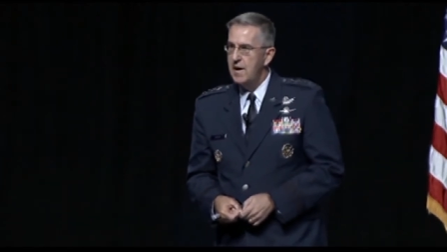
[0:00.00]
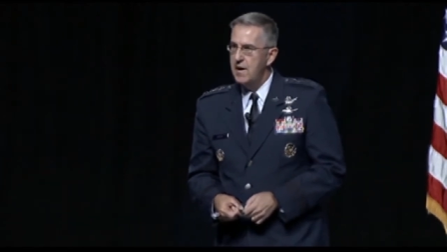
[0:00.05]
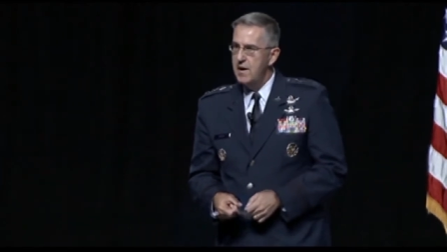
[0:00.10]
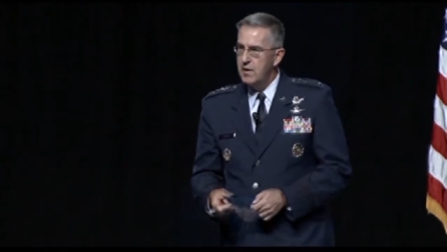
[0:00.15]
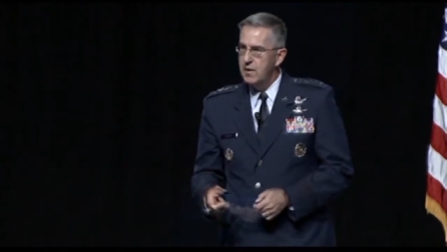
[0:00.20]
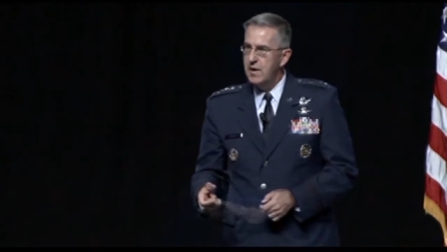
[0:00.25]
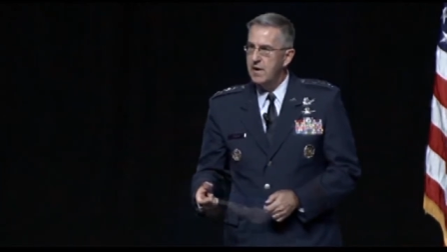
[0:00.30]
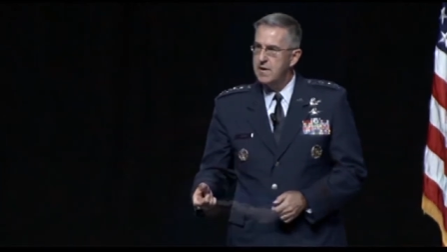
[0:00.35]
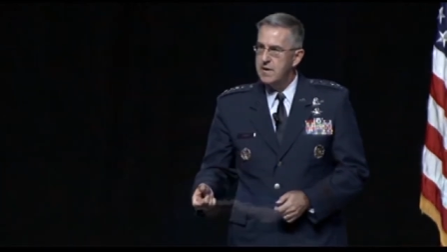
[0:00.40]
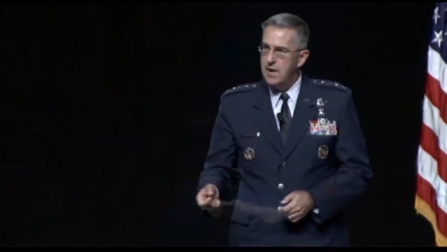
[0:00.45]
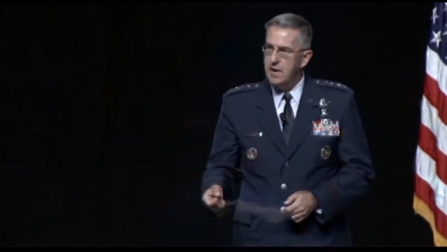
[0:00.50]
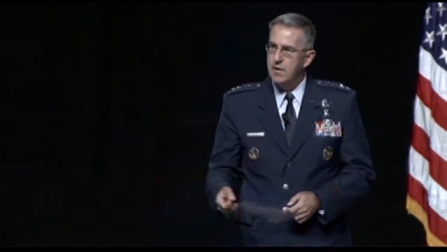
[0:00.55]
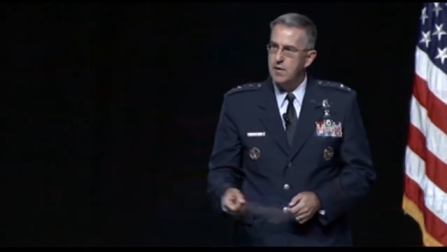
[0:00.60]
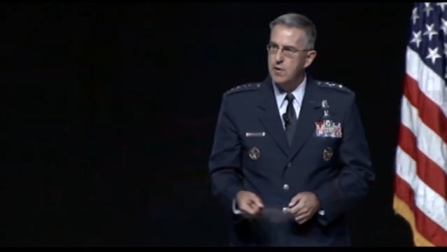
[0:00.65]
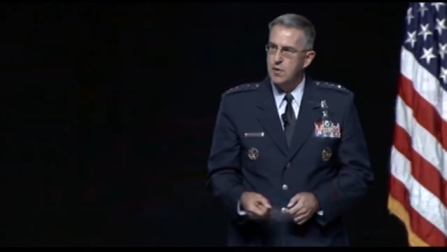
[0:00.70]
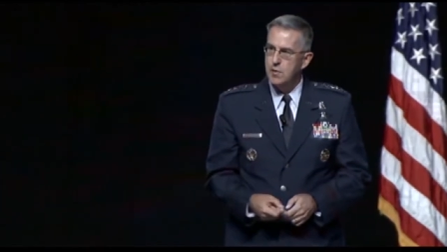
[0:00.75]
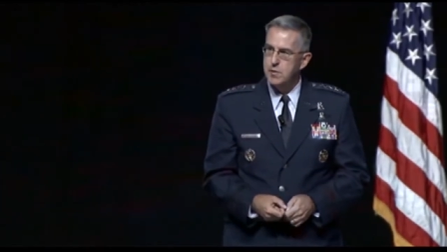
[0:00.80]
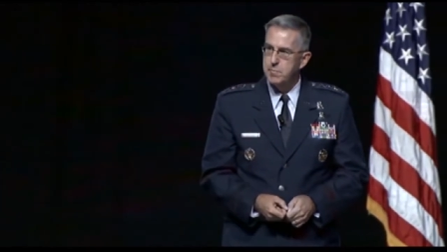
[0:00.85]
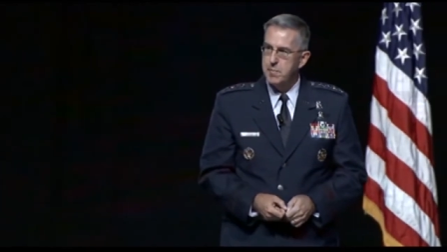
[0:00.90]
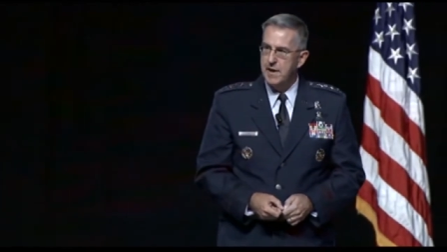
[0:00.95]
and you need to
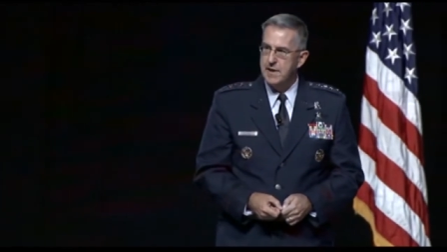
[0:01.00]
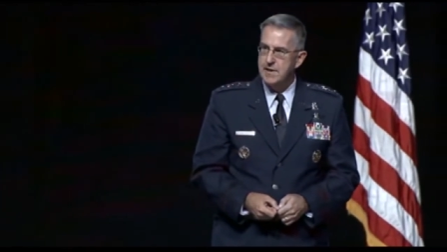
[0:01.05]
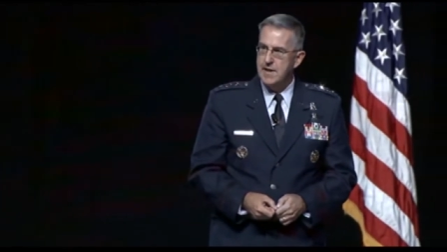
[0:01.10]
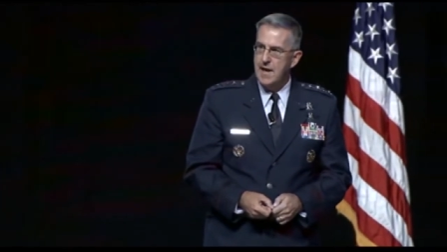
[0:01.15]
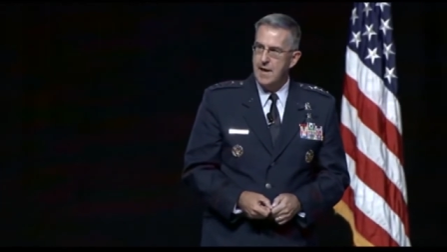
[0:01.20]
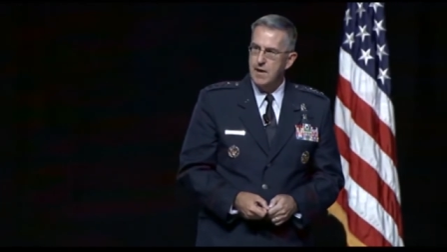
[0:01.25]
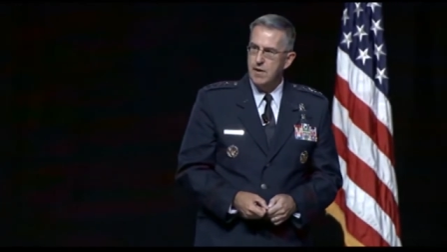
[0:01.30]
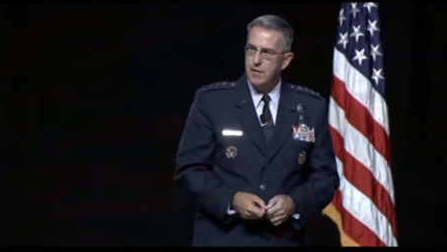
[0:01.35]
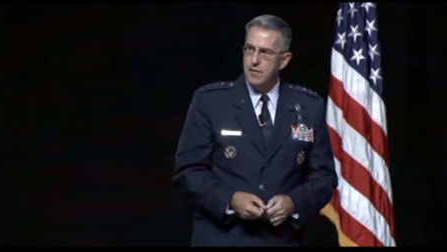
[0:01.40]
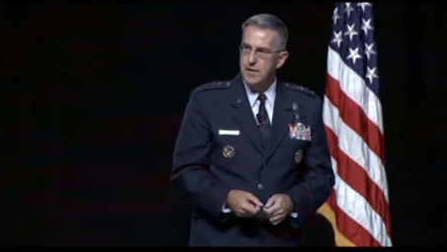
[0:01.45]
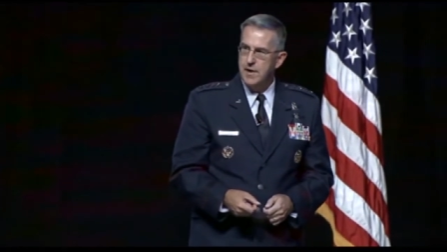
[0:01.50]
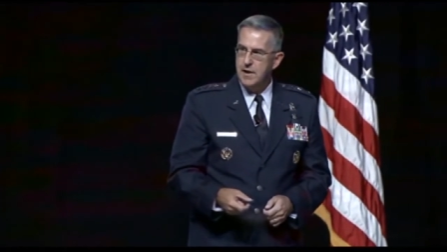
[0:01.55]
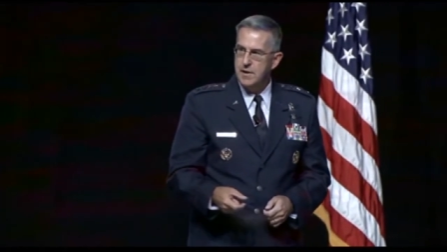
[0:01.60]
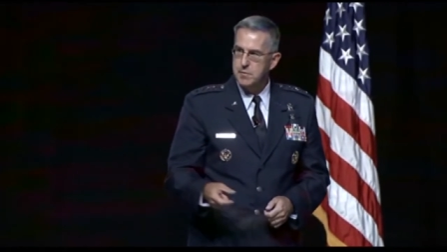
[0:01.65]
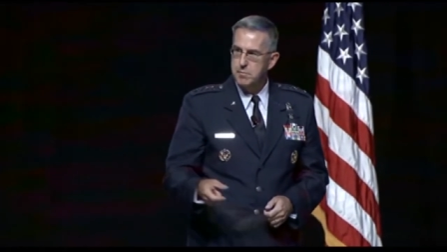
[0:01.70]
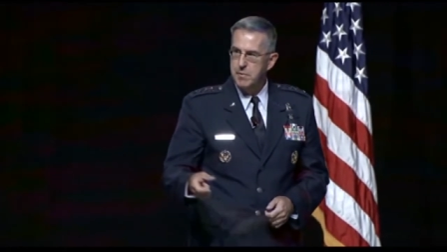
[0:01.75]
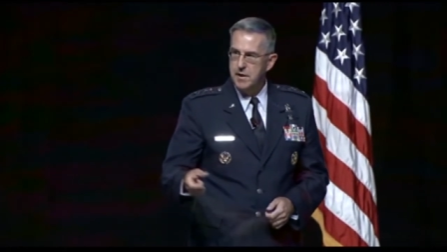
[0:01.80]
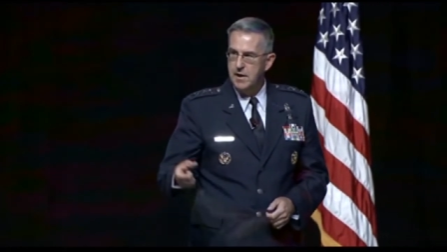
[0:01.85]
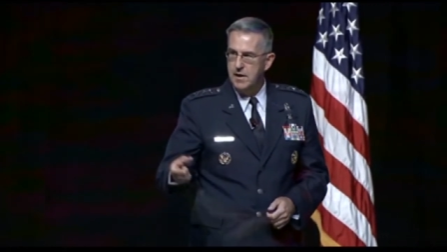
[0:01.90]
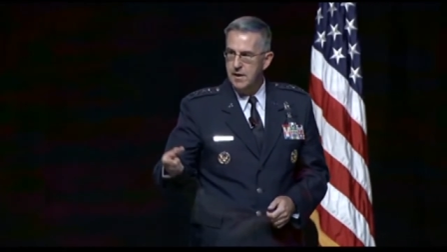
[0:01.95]
continue to do spectacular
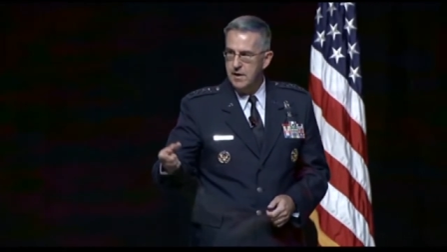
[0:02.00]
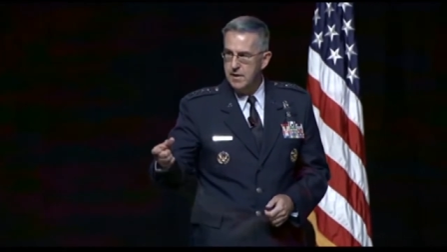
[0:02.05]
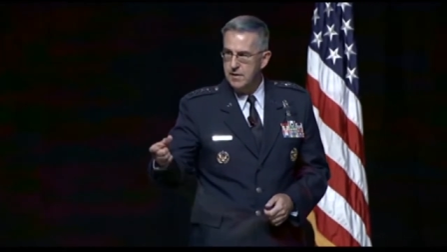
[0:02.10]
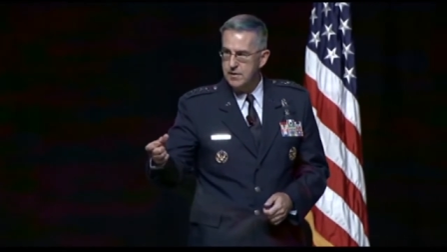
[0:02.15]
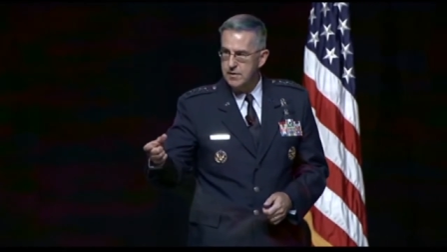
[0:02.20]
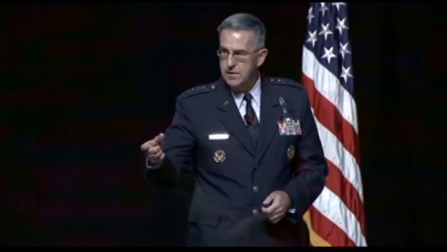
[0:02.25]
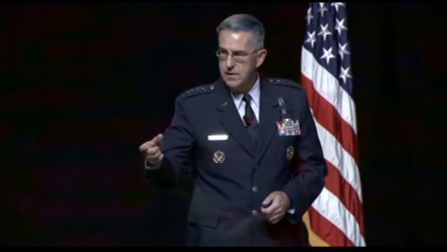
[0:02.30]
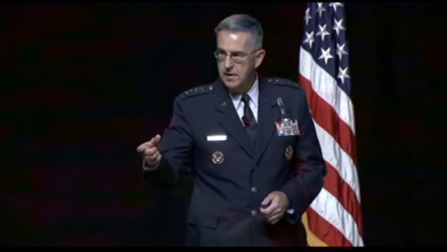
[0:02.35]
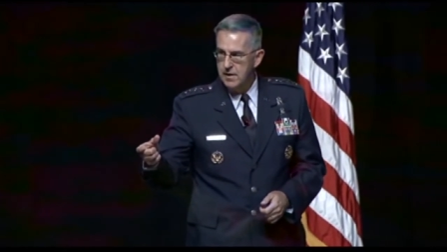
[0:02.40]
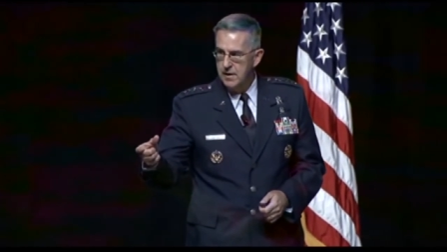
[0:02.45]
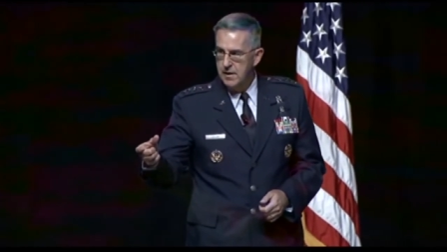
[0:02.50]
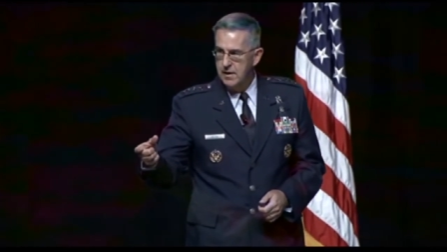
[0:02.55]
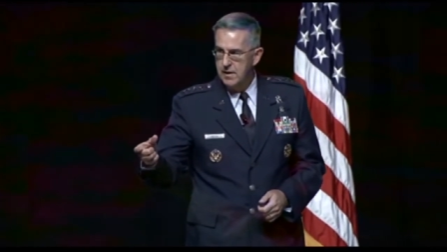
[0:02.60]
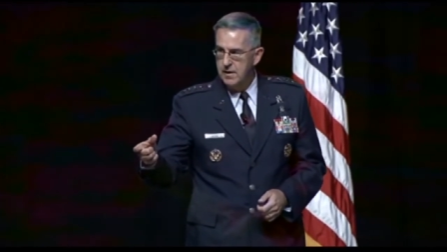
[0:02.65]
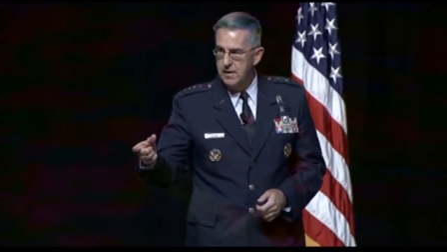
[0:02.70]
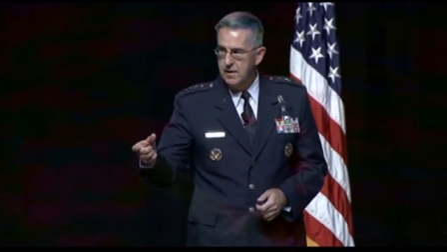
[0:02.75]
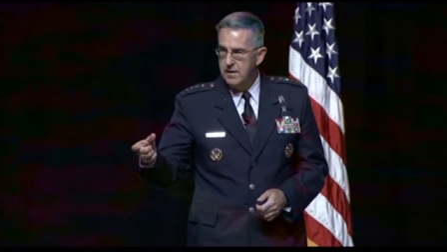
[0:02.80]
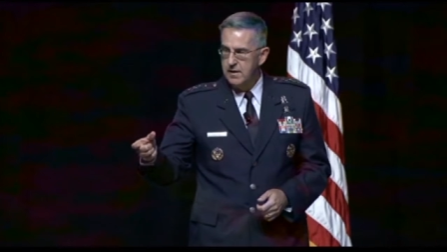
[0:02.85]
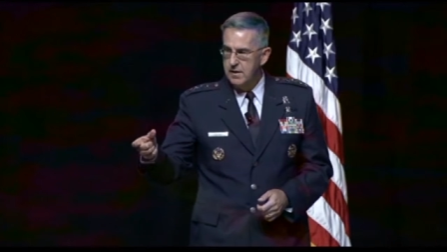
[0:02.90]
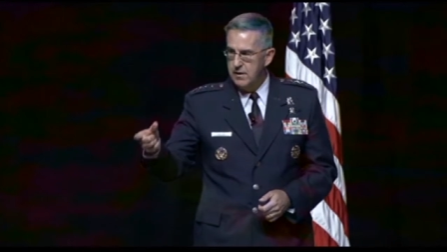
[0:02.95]
things because
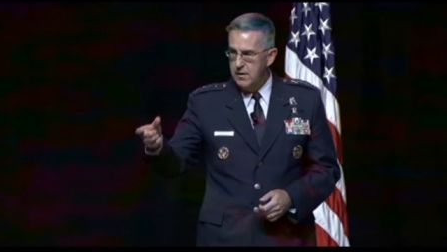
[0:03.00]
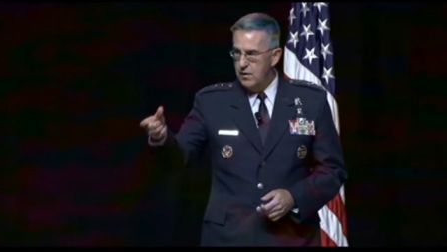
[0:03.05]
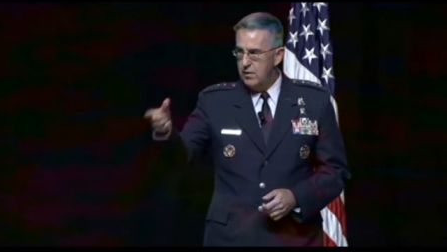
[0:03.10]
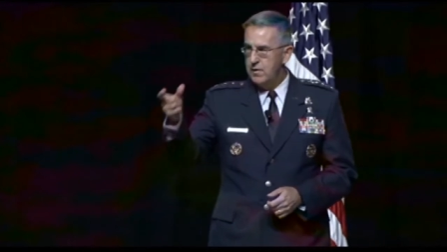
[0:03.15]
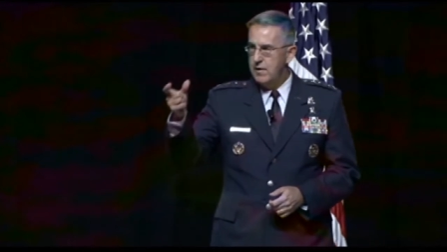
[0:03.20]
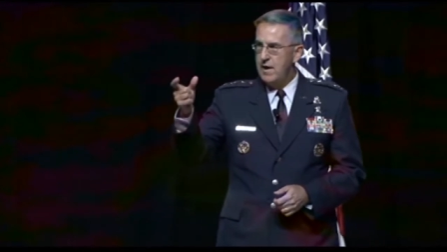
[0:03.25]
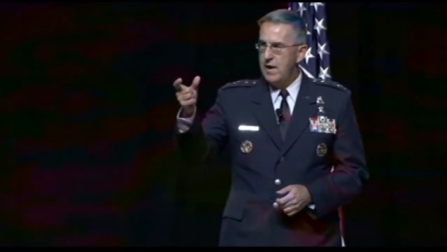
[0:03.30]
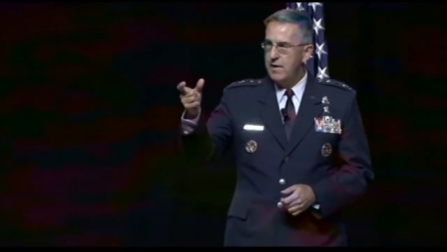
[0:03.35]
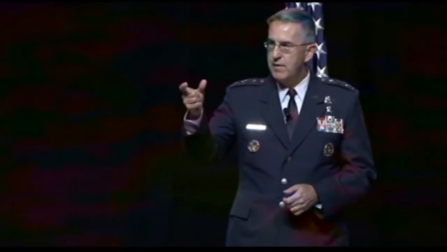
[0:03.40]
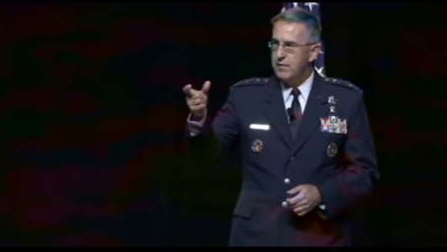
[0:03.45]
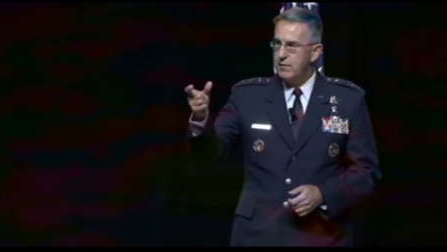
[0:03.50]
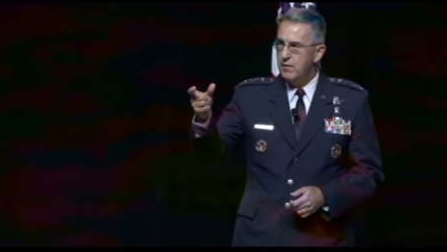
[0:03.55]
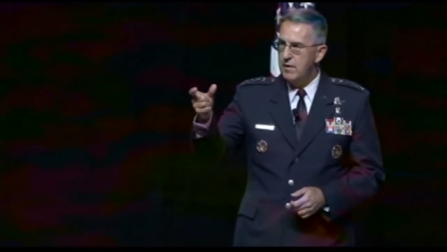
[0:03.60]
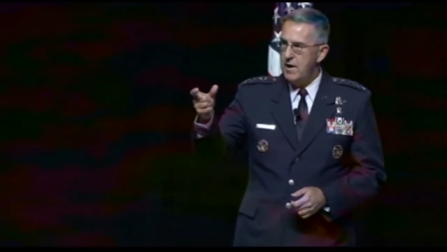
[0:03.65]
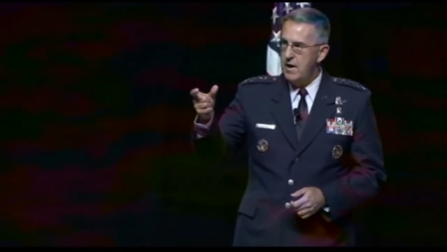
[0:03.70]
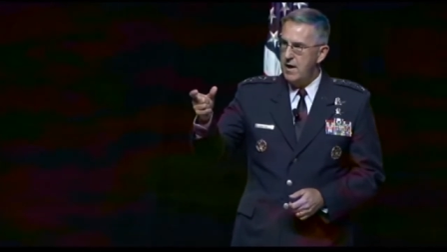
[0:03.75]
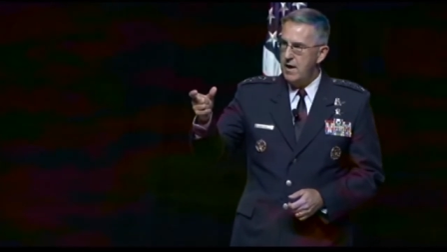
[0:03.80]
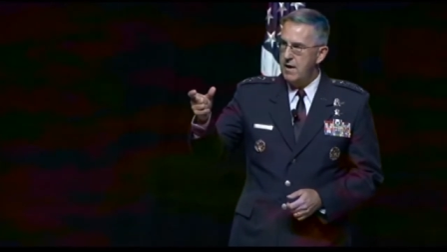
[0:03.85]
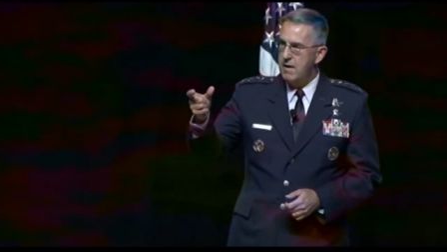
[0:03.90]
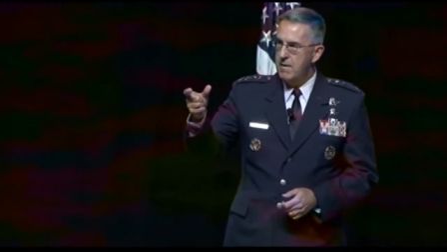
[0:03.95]
you're the
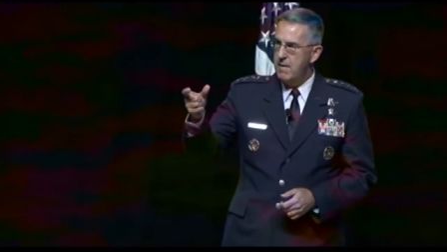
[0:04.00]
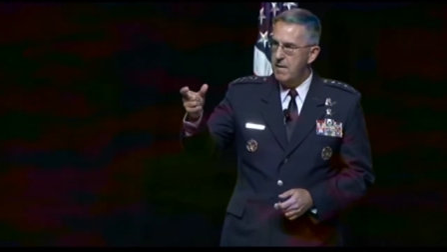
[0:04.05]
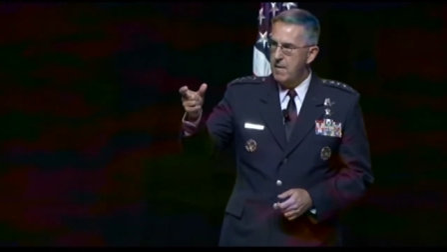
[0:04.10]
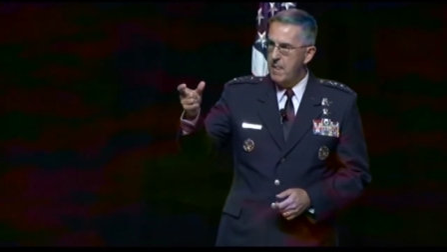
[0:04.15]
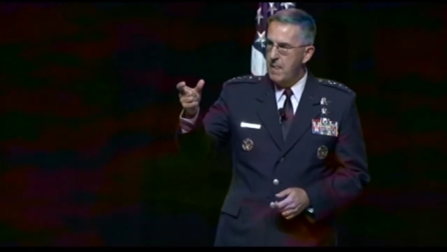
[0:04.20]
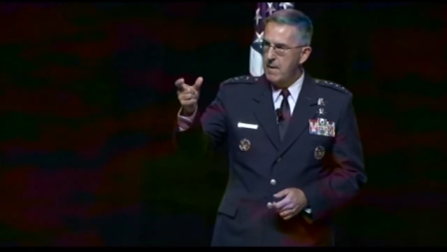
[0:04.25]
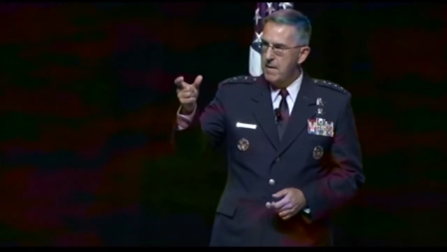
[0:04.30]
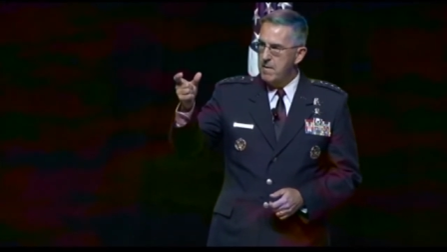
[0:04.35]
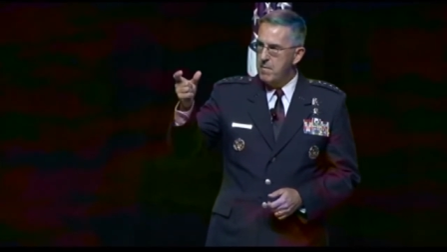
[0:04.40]
A3,